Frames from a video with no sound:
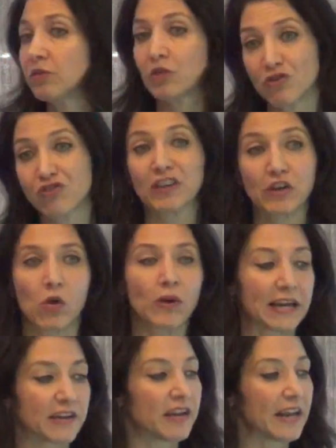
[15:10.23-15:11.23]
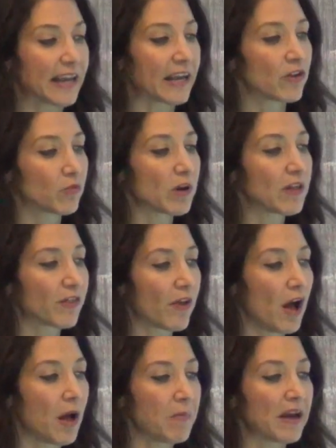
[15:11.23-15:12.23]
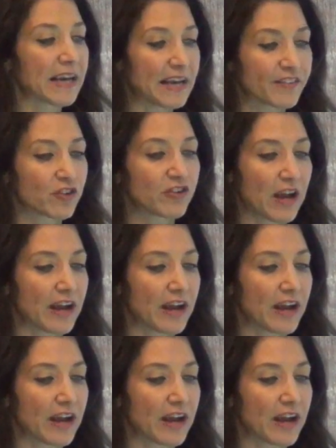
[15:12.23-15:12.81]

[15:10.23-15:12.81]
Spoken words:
usually go hand in hand with a cancer